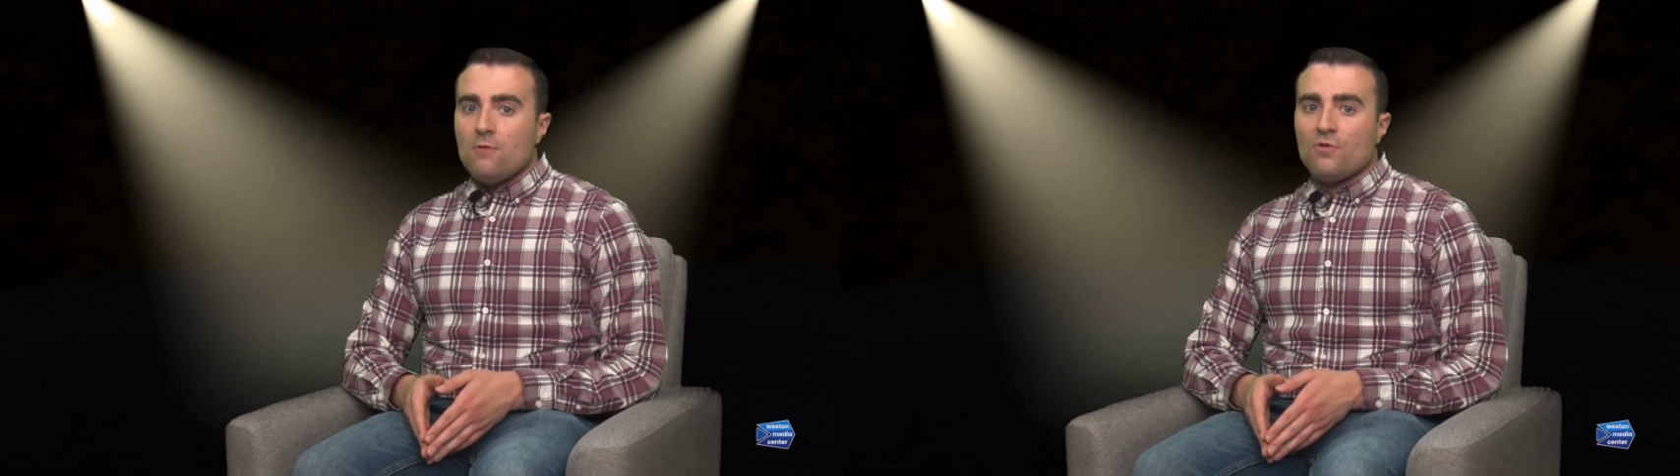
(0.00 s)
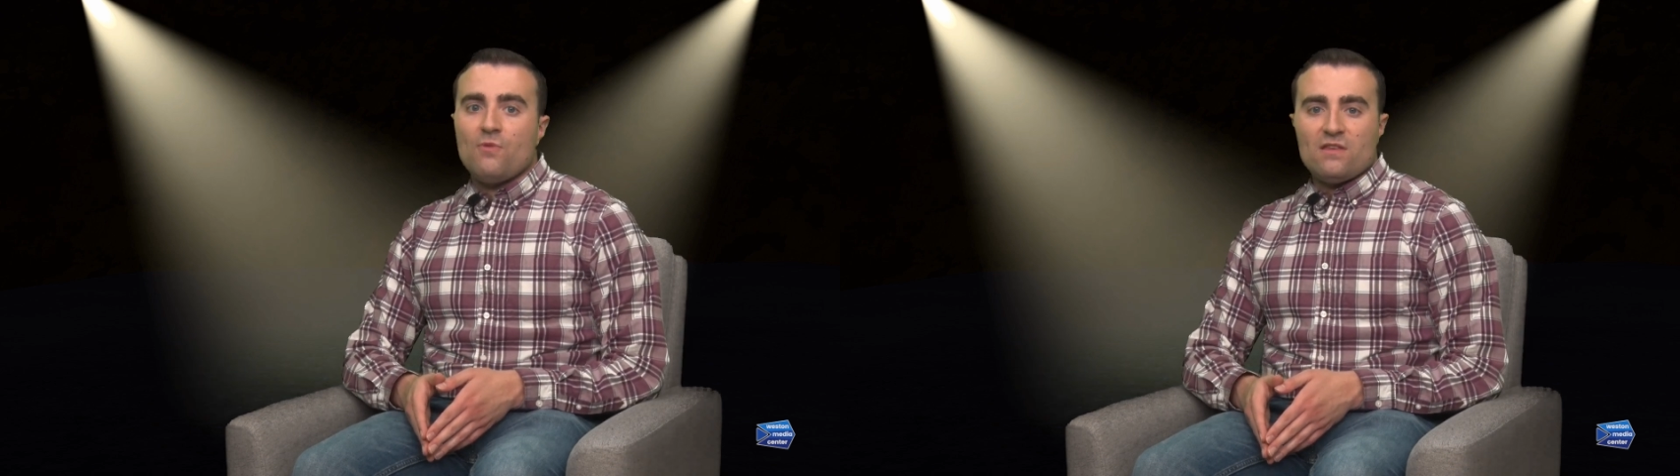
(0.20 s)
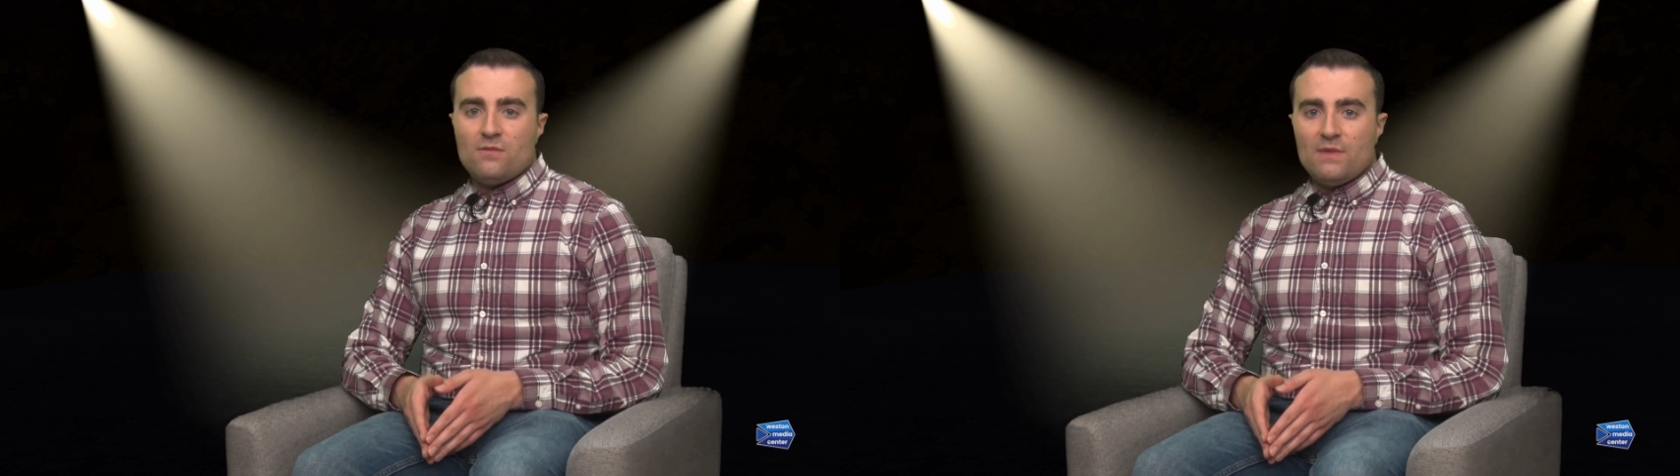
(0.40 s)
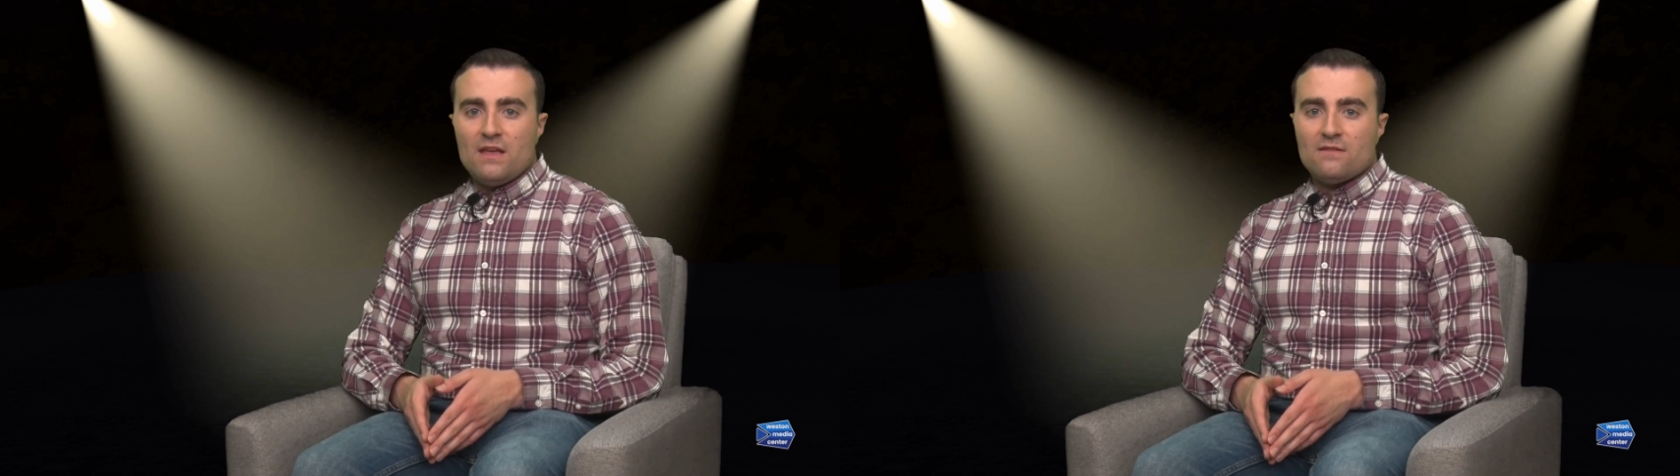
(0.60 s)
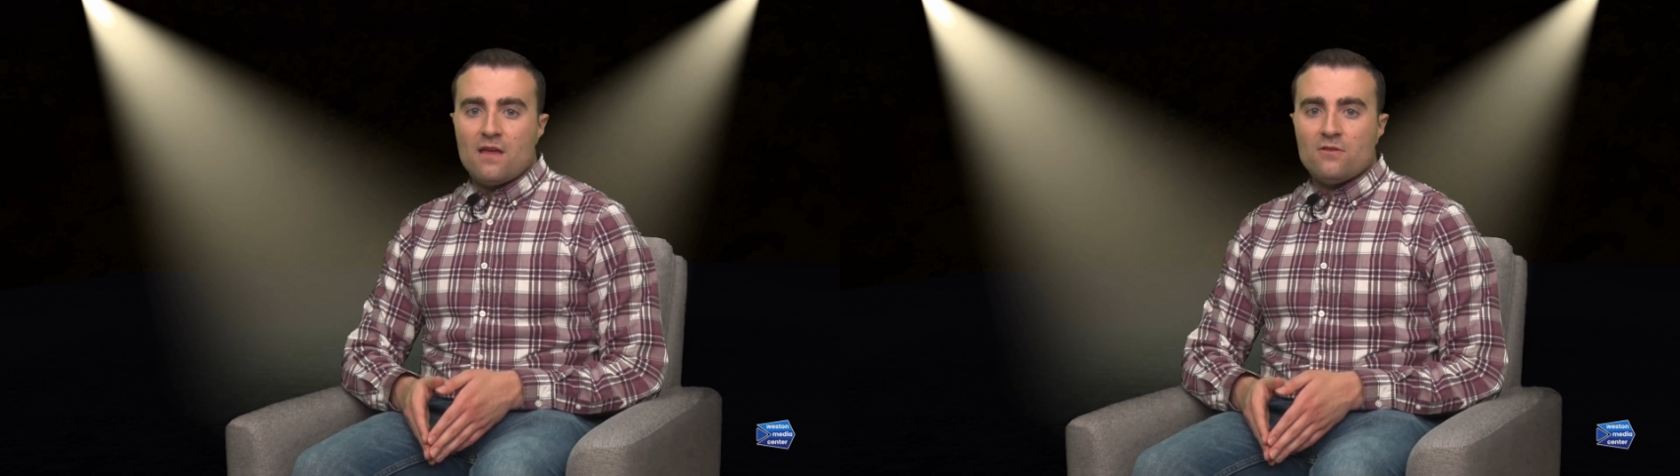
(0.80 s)
With Weston
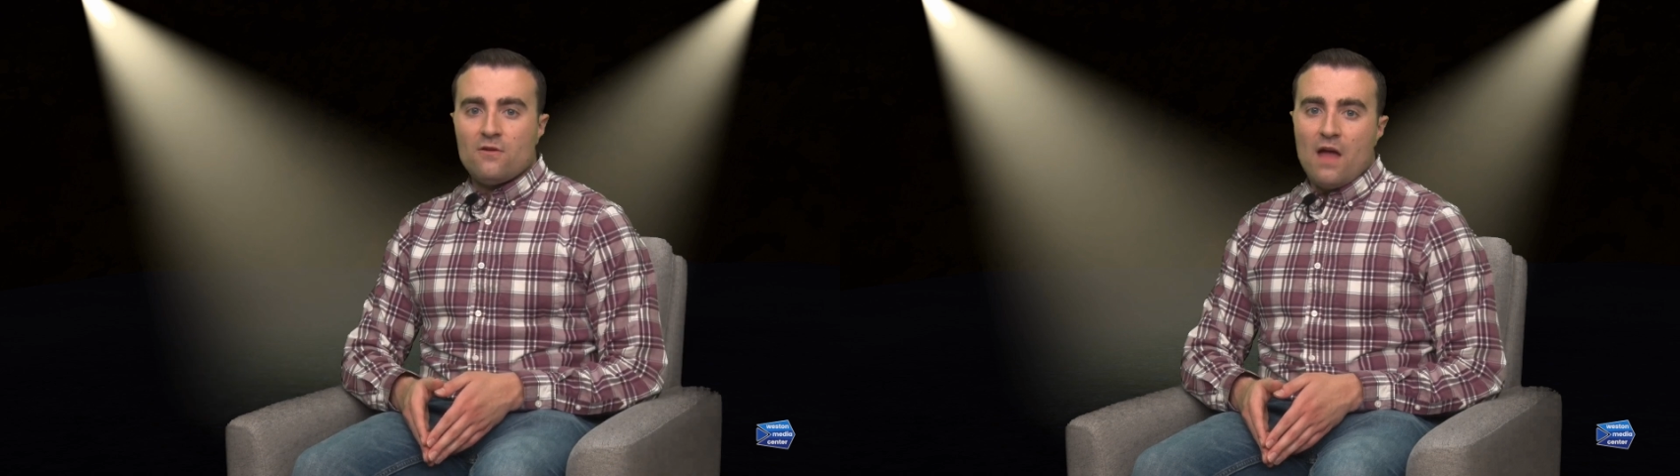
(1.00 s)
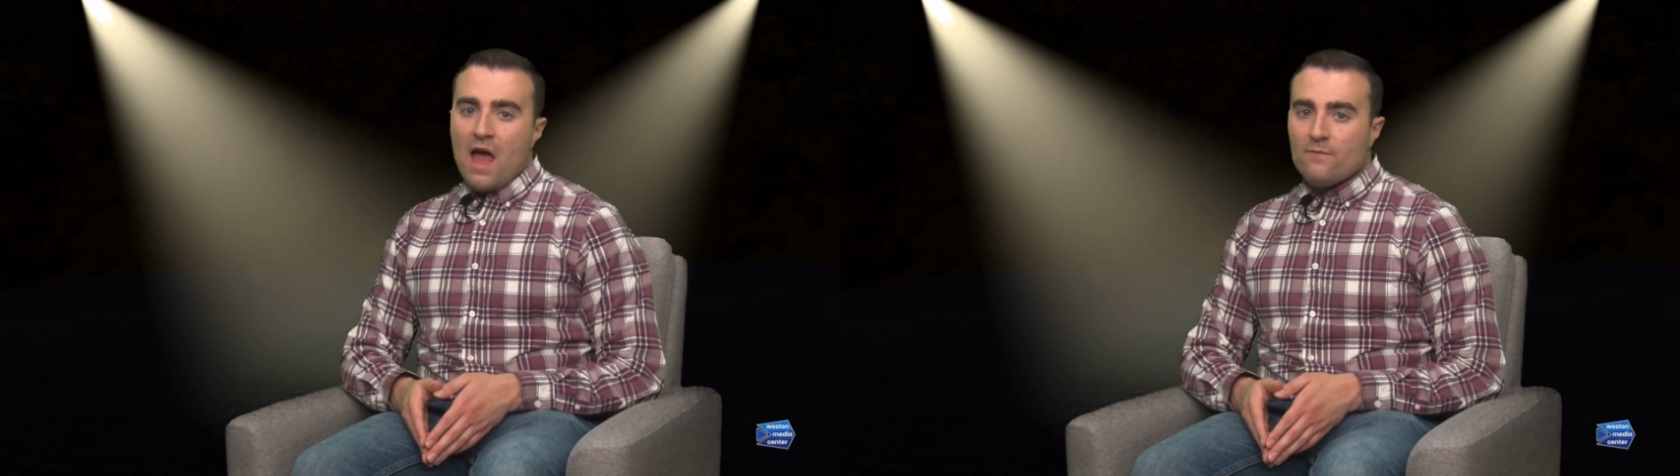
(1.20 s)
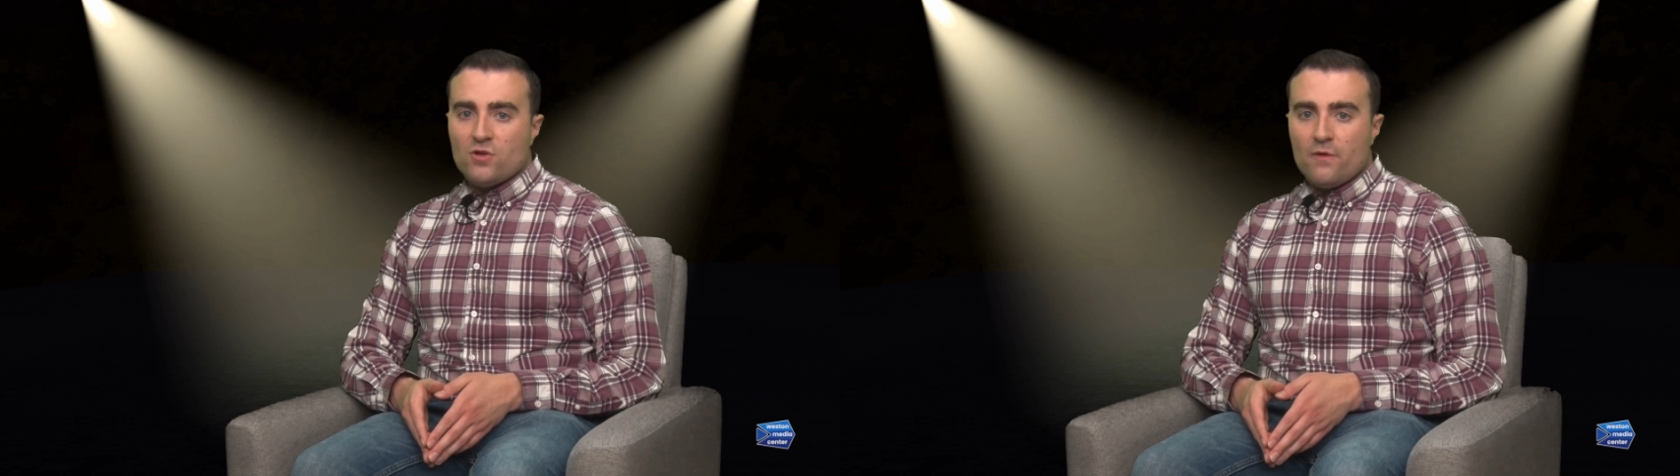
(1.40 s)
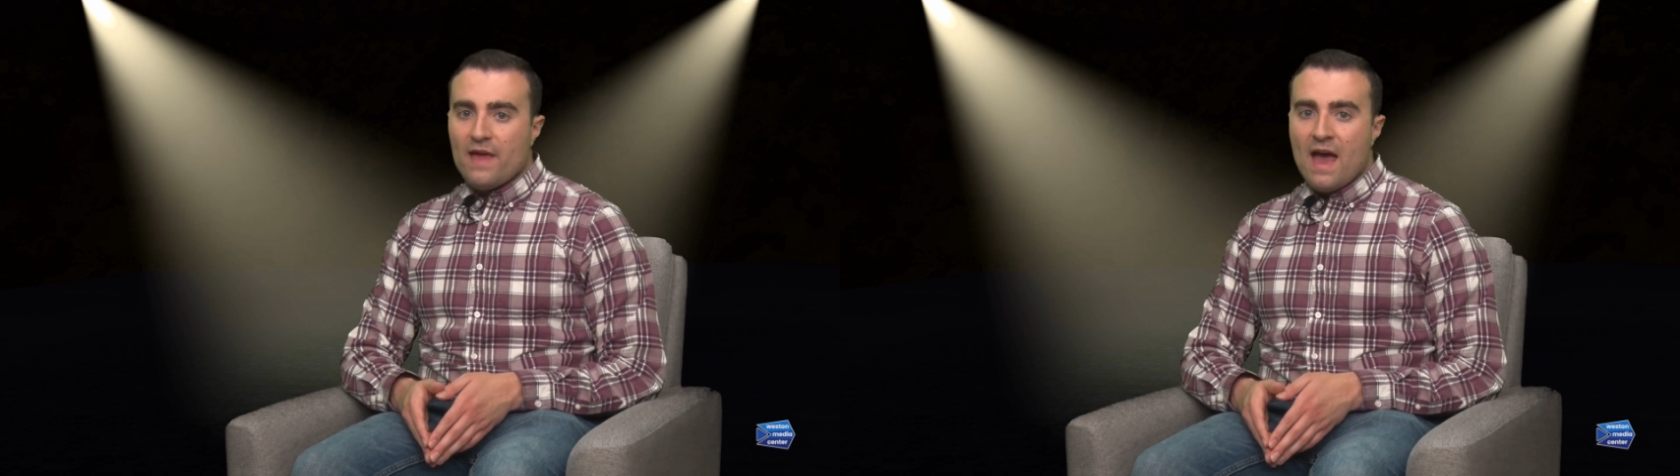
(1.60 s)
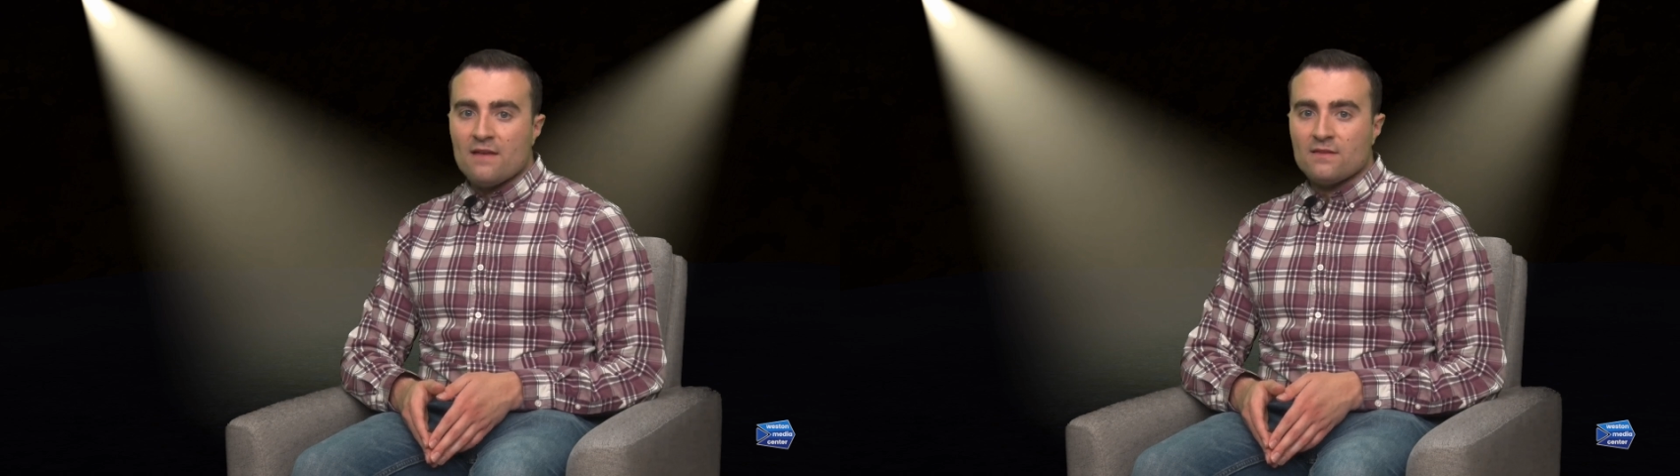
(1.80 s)
Media Center, I'm Joey
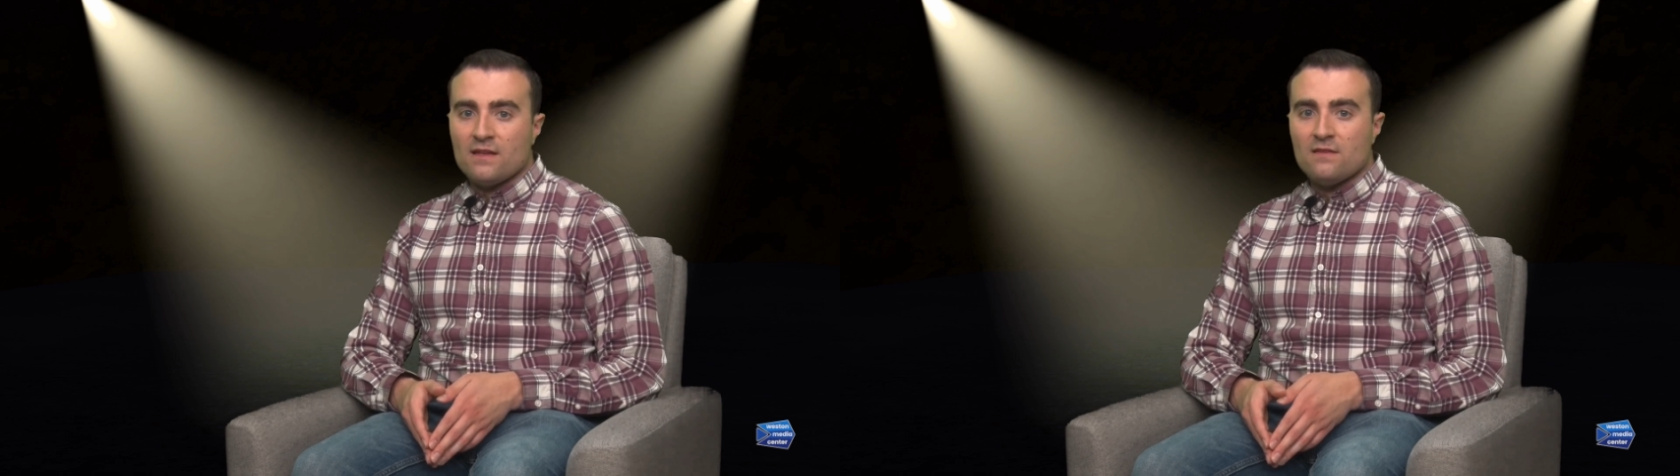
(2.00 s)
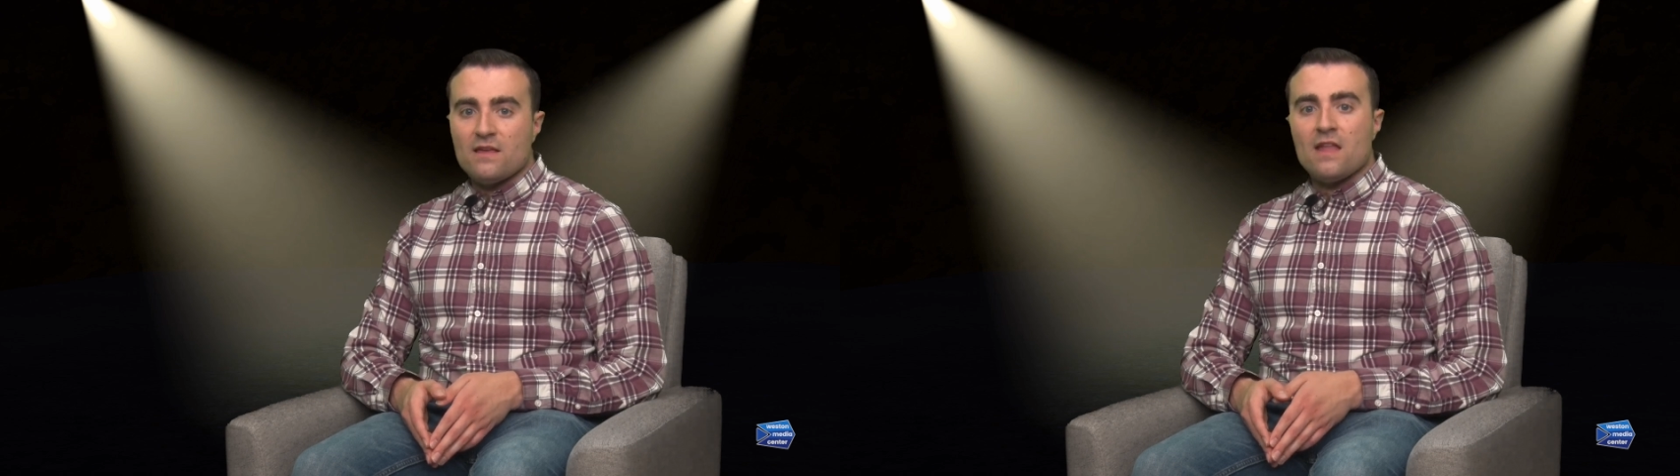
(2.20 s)
Haskins,